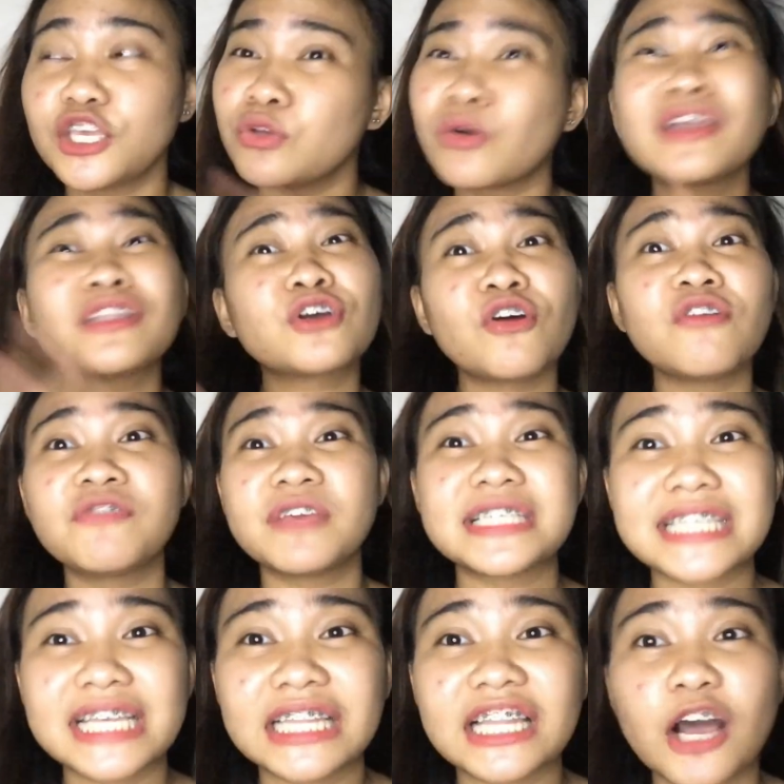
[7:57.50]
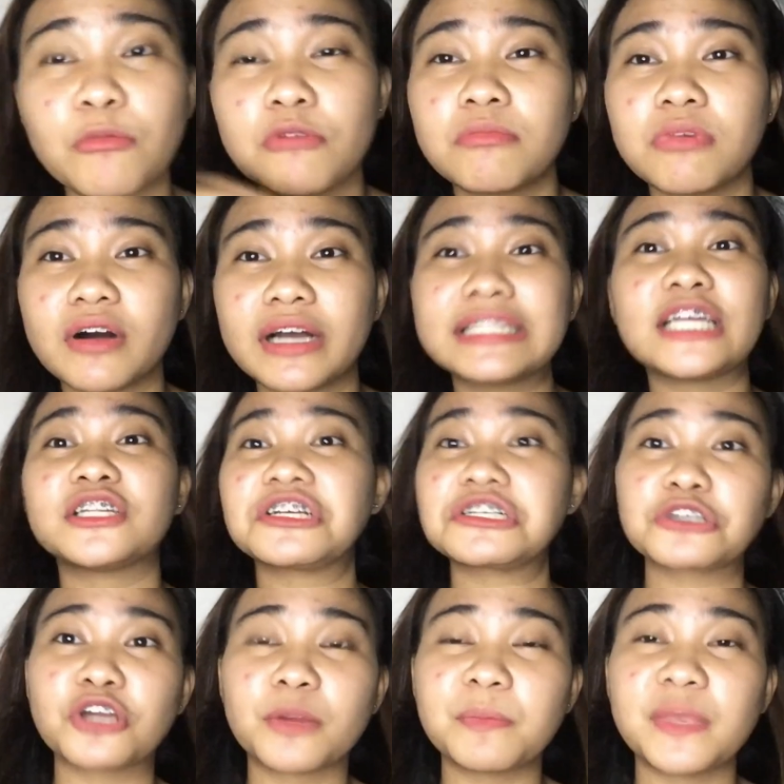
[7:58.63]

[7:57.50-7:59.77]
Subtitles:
you can go visit abubot underscore